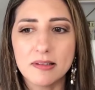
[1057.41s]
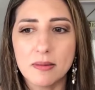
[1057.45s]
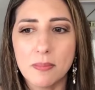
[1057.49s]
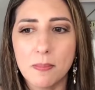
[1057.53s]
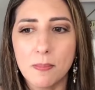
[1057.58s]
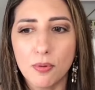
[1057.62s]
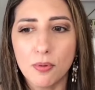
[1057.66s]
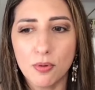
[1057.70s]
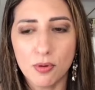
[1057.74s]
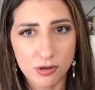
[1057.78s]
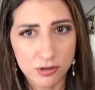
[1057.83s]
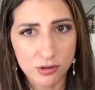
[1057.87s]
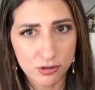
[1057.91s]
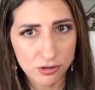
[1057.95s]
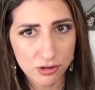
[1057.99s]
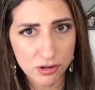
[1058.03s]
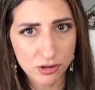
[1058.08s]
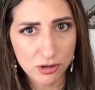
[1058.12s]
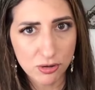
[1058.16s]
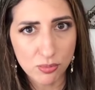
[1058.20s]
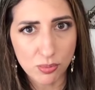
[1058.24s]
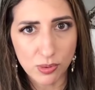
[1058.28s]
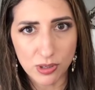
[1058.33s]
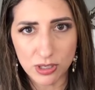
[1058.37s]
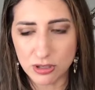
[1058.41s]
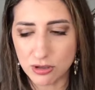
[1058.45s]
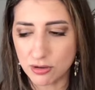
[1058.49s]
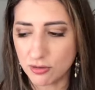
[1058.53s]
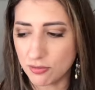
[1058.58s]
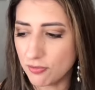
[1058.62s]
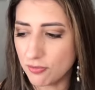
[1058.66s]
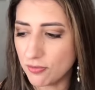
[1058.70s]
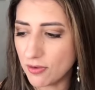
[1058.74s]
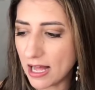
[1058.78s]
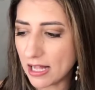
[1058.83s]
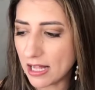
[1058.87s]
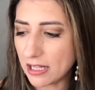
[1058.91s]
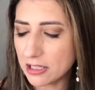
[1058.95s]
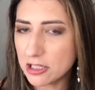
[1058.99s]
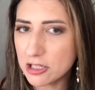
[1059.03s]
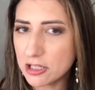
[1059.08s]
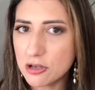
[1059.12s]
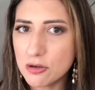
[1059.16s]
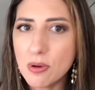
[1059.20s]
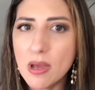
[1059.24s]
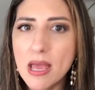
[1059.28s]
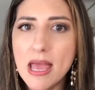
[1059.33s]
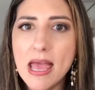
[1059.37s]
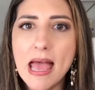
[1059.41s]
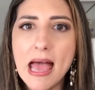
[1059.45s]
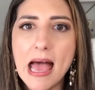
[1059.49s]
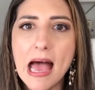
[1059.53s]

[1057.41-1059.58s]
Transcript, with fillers: important to you, what you value,